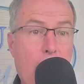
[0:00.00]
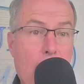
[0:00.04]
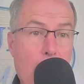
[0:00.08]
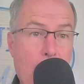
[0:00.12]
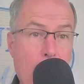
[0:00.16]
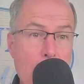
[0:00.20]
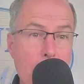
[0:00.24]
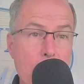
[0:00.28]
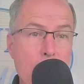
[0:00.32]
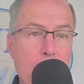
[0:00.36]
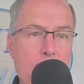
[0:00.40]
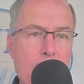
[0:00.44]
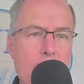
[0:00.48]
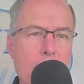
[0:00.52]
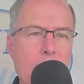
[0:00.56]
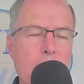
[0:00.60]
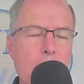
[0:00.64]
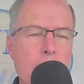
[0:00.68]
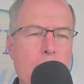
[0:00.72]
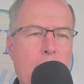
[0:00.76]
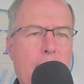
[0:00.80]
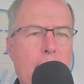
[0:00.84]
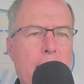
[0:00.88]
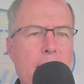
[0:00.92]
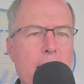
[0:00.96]
I'm
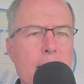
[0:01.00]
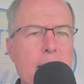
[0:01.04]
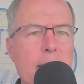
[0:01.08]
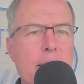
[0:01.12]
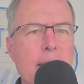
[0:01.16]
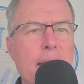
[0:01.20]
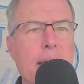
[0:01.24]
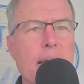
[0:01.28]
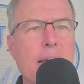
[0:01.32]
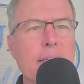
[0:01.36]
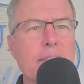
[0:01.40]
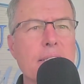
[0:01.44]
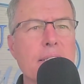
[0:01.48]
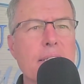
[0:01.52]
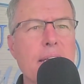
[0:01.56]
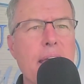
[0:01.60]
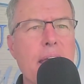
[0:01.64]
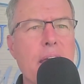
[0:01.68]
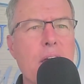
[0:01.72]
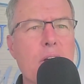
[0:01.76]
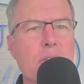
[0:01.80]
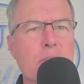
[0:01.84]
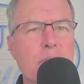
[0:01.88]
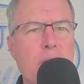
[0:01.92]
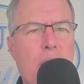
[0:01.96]
Andy Mattingly, and
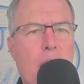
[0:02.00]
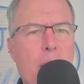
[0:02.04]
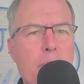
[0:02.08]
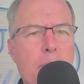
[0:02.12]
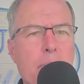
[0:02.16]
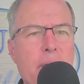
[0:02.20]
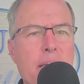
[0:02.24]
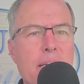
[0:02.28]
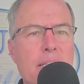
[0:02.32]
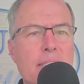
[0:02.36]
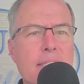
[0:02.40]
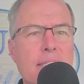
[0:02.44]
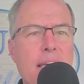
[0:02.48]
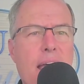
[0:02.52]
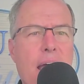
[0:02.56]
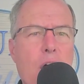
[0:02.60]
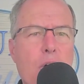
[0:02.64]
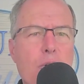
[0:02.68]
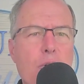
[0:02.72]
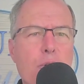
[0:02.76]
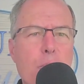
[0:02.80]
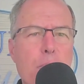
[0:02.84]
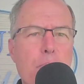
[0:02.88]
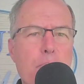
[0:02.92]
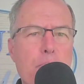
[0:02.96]
today our topic is
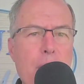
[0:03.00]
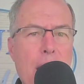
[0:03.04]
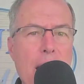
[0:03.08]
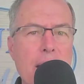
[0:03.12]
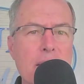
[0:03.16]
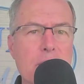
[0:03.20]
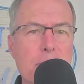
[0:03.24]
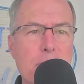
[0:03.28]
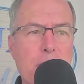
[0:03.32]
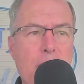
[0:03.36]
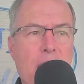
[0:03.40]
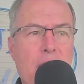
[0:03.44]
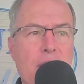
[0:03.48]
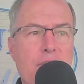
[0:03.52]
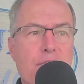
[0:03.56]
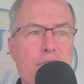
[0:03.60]
how to best pay